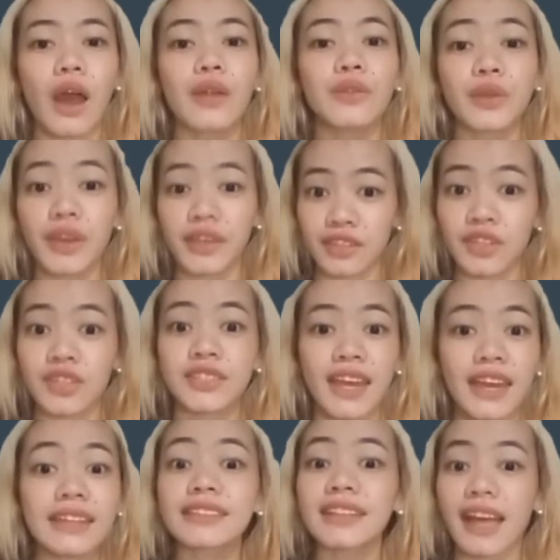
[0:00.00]
Do you
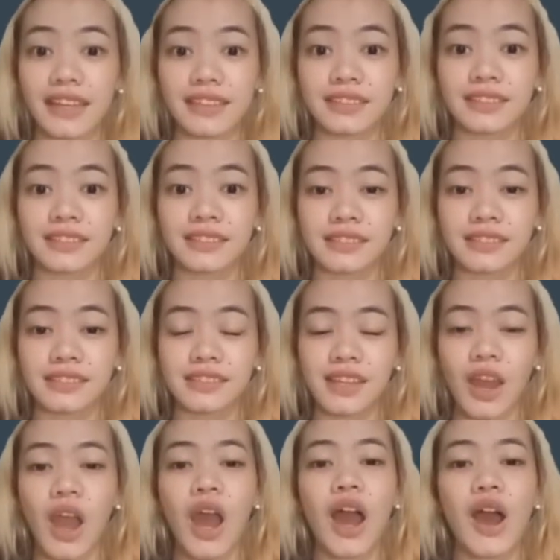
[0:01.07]
understand, class?
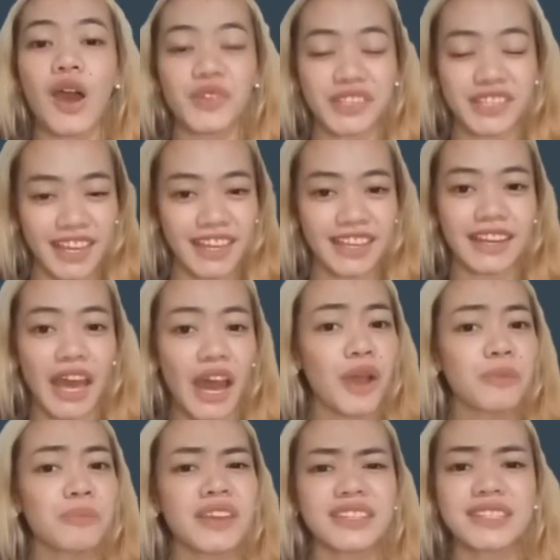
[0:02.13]
Okay,
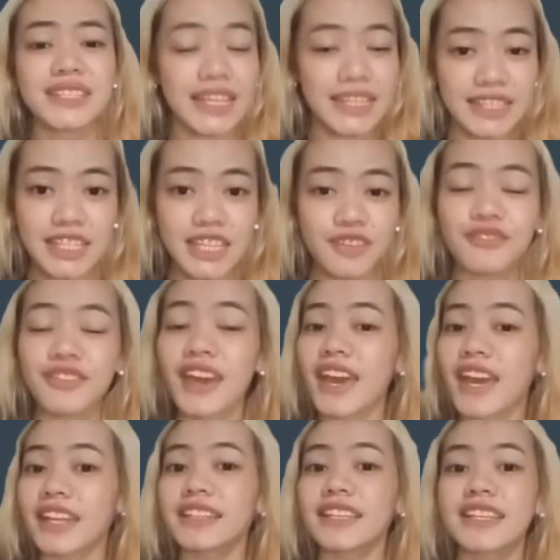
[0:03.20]
now be attentive
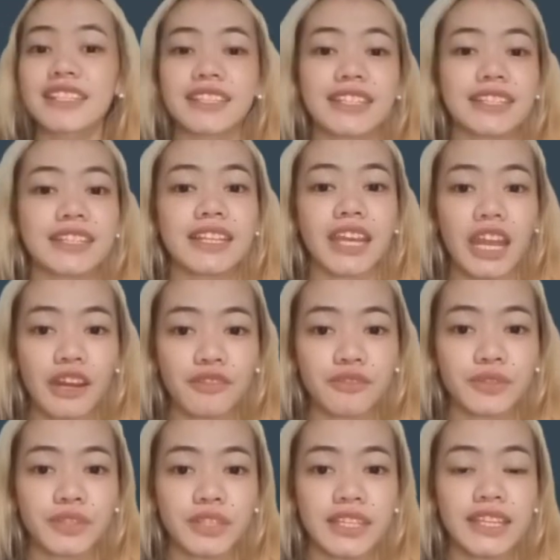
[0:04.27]
and listen
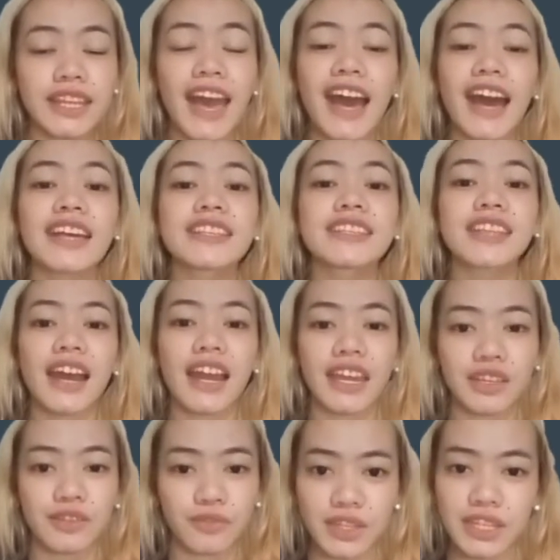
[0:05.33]
carefully as
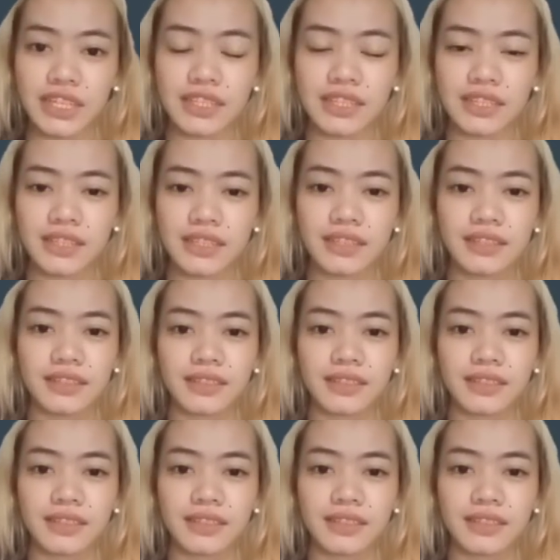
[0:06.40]
I read.